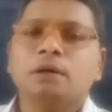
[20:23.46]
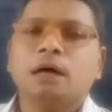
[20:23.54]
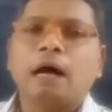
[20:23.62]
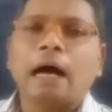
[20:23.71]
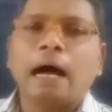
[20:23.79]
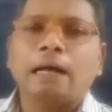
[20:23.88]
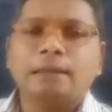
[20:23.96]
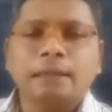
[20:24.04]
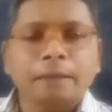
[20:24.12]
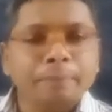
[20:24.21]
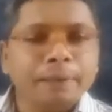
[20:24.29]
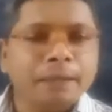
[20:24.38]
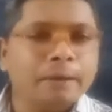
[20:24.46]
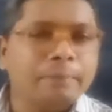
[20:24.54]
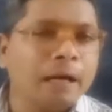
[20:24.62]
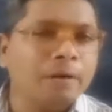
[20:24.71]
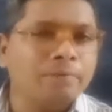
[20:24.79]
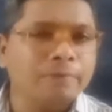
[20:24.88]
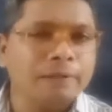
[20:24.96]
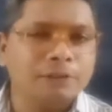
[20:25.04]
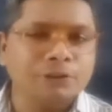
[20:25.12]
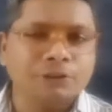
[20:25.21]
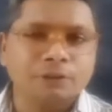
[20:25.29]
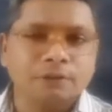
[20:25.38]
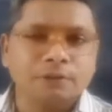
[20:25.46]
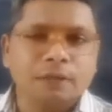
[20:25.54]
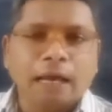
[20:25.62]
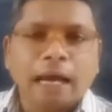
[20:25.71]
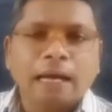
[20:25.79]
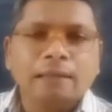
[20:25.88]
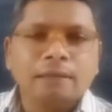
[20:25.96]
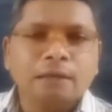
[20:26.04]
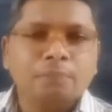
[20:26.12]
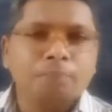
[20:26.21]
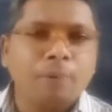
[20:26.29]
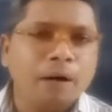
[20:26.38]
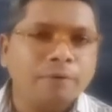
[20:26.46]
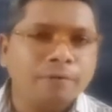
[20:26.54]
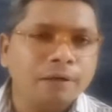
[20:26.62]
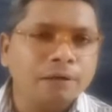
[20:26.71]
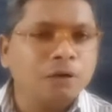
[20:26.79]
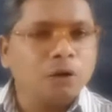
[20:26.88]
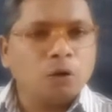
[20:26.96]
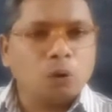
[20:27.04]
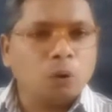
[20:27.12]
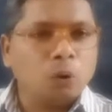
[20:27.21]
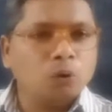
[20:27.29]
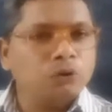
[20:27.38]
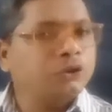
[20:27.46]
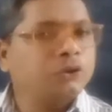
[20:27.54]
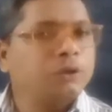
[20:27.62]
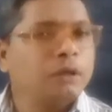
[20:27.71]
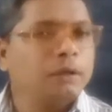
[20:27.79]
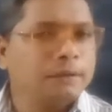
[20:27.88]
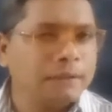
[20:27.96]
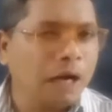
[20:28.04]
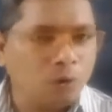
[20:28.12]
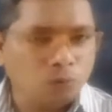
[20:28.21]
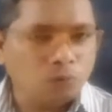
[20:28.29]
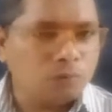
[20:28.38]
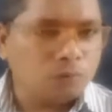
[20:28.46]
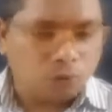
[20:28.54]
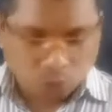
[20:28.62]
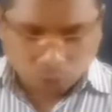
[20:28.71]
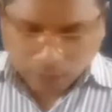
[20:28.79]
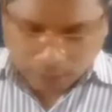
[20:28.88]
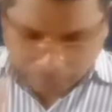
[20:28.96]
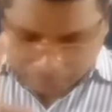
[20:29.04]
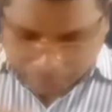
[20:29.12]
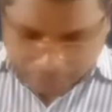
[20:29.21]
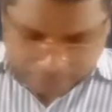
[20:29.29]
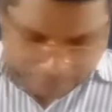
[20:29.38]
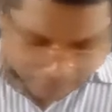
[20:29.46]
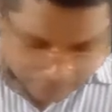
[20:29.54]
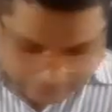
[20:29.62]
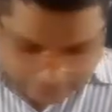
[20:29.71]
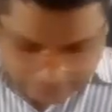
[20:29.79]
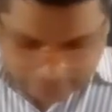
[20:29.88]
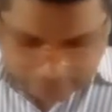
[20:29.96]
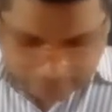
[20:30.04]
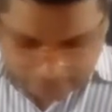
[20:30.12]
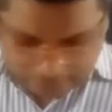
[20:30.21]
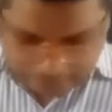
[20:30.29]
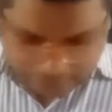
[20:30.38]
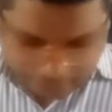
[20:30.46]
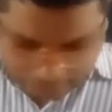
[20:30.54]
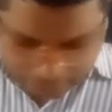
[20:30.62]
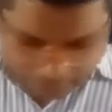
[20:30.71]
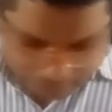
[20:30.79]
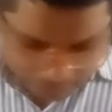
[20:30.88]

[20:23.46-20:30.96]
and they became helpless, and their power goes down. What happened really there? Let me read